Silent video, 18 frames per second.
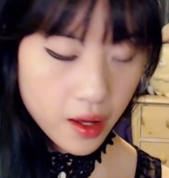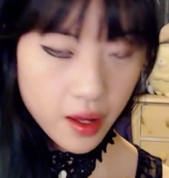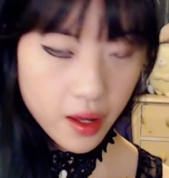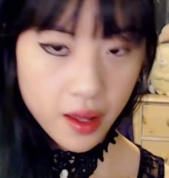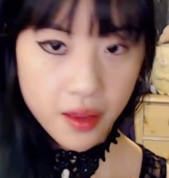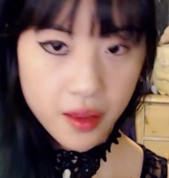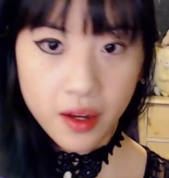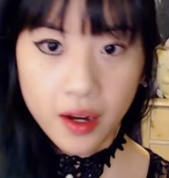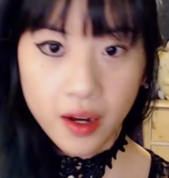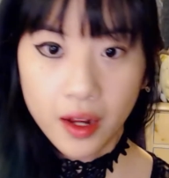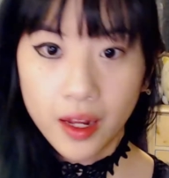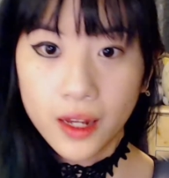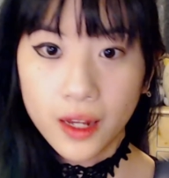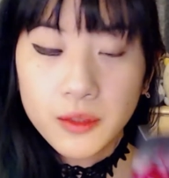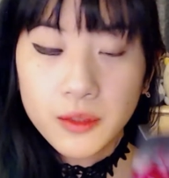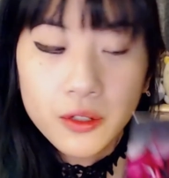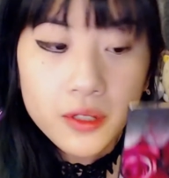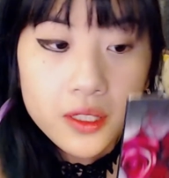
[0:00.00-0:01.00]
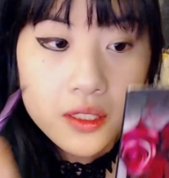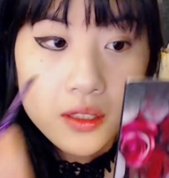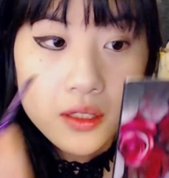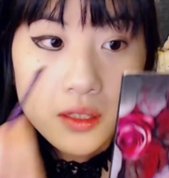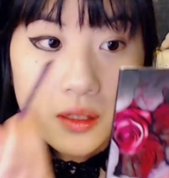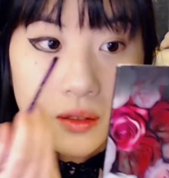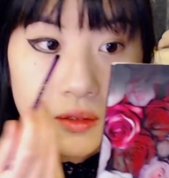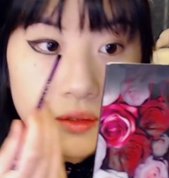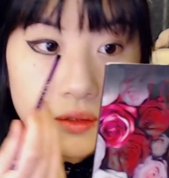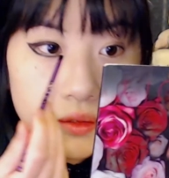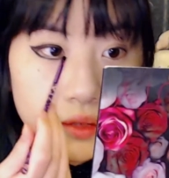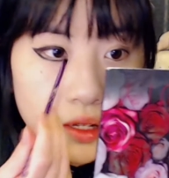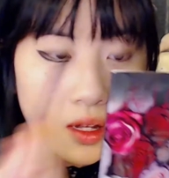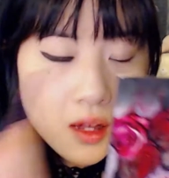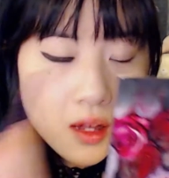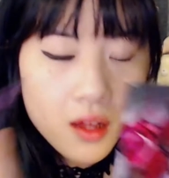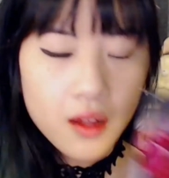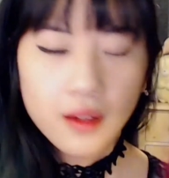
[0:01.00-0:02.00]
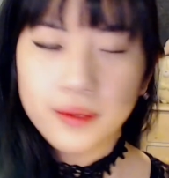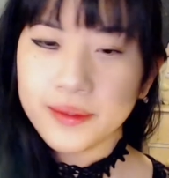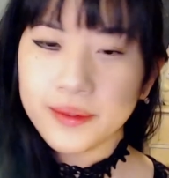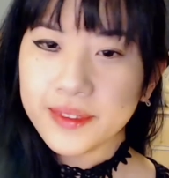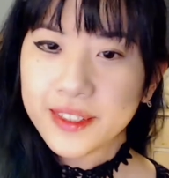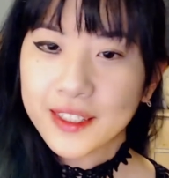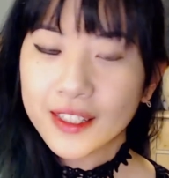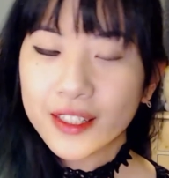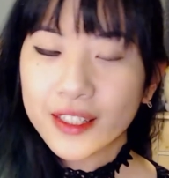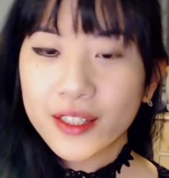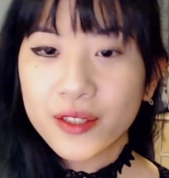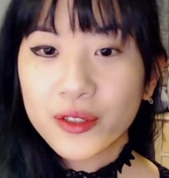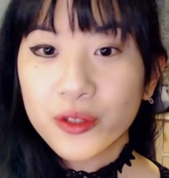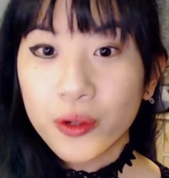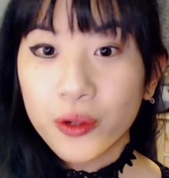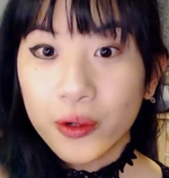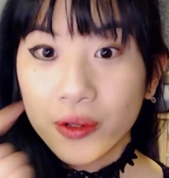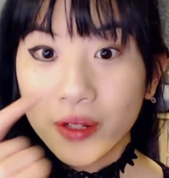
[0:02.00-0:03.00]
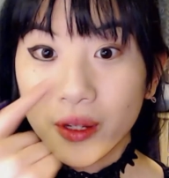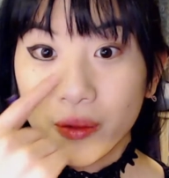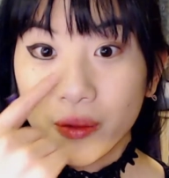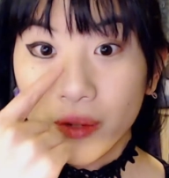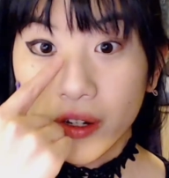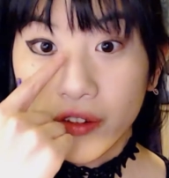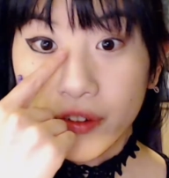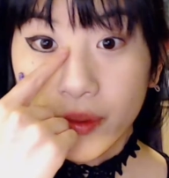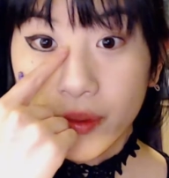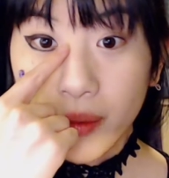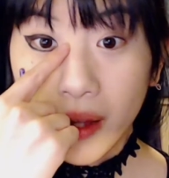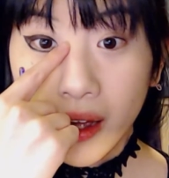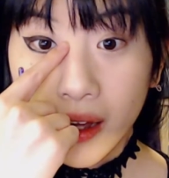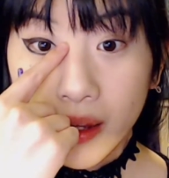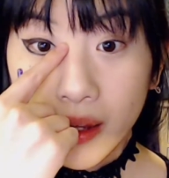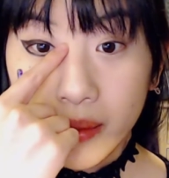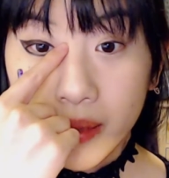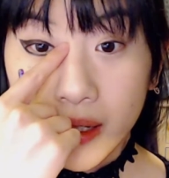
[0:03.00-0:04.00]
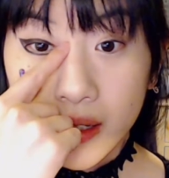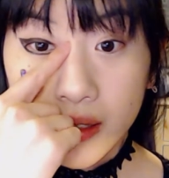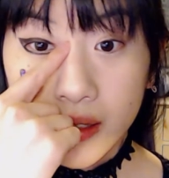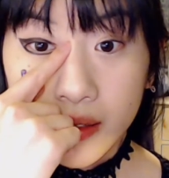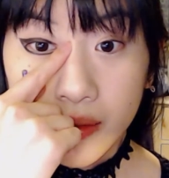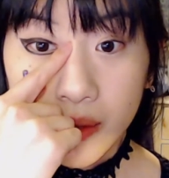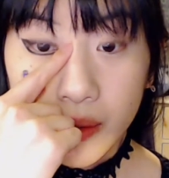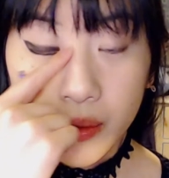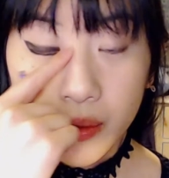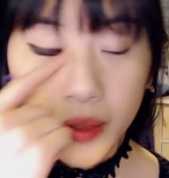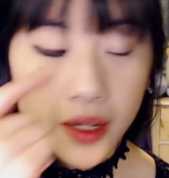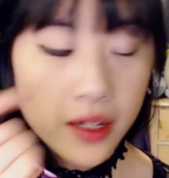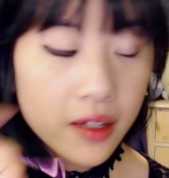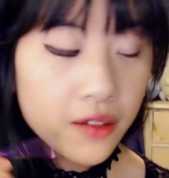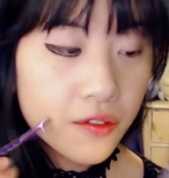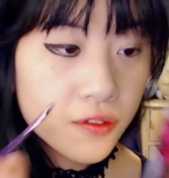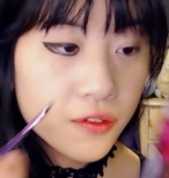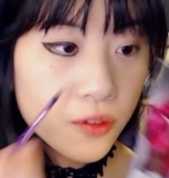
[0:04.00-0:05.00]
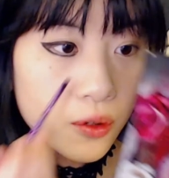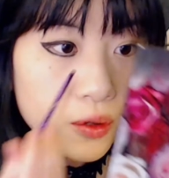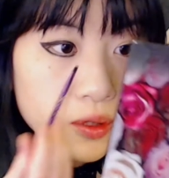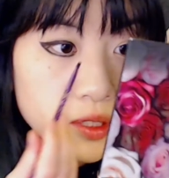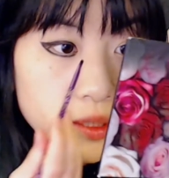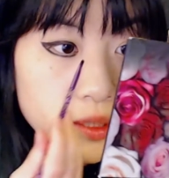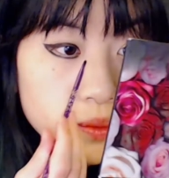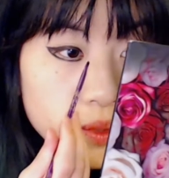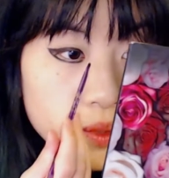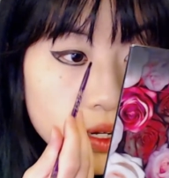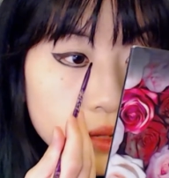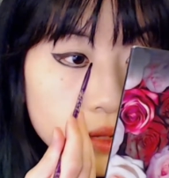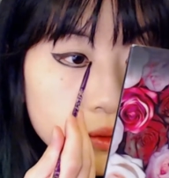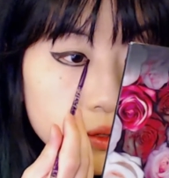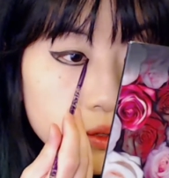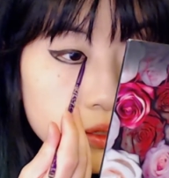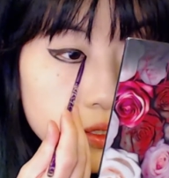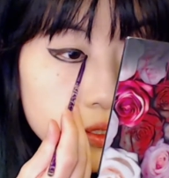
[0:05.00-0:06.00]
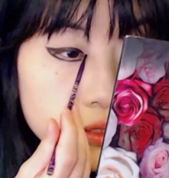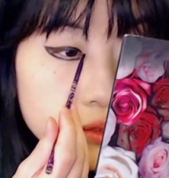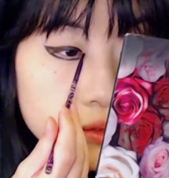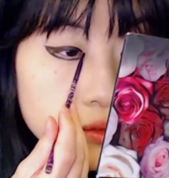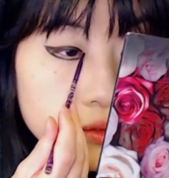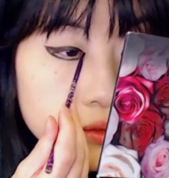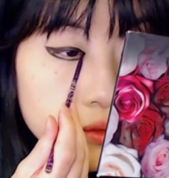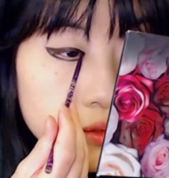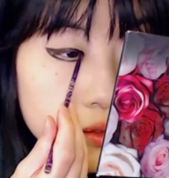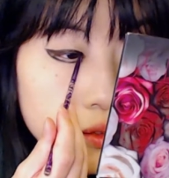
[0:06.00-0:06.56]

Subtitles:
then I am going to go, this doesn't totally work for my eye because of the way it folds, but I'm going to